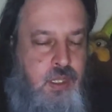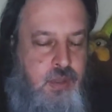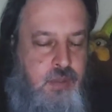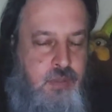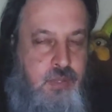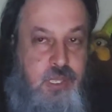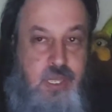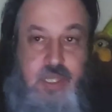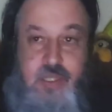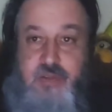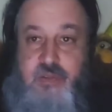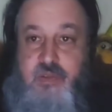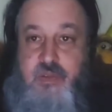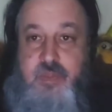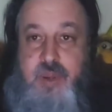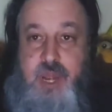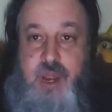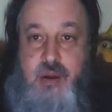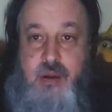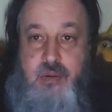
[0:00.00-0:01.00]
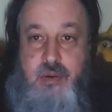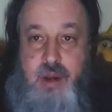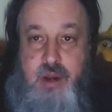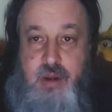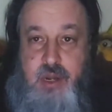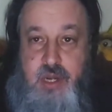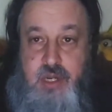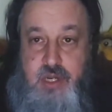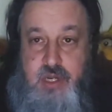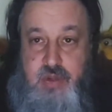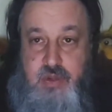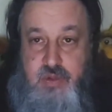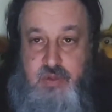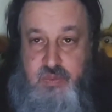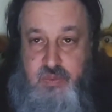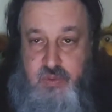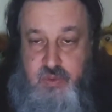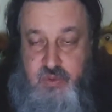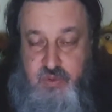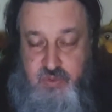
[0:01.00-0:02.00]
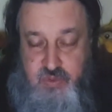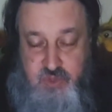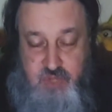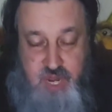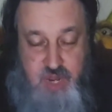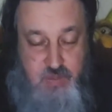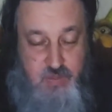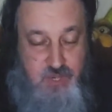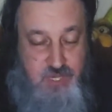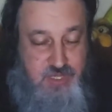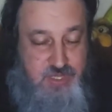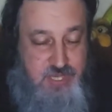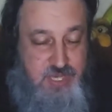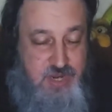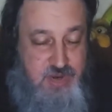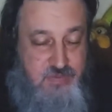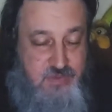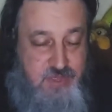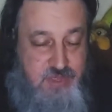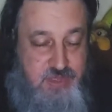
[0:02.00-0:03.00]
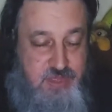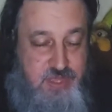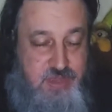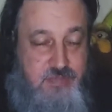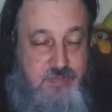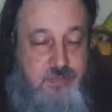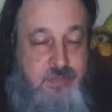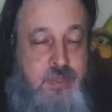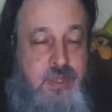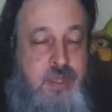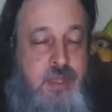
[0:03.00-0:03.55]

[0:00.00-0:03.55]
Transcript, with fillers: Because of a power outage, and we had to reset everything.